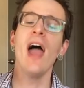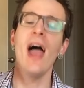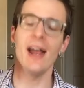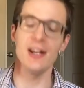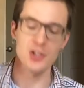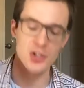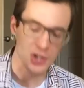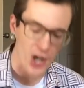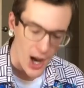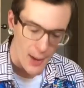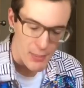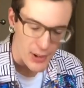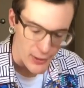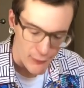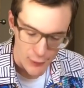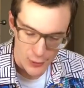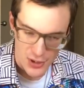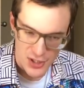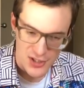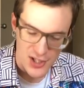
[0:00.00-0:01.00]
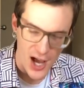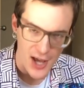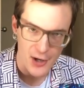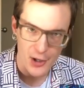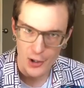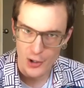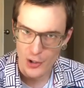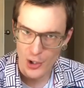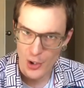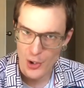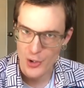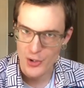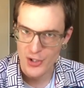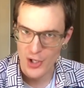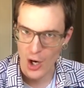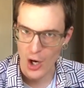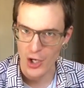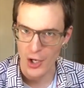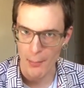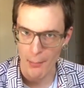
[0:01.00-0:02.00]
and shopping for designer clothes
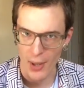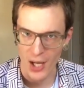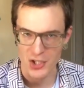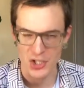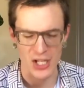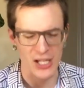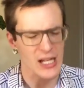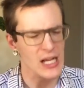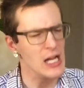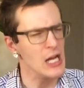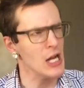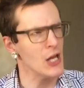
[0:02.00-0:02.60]
on a budget.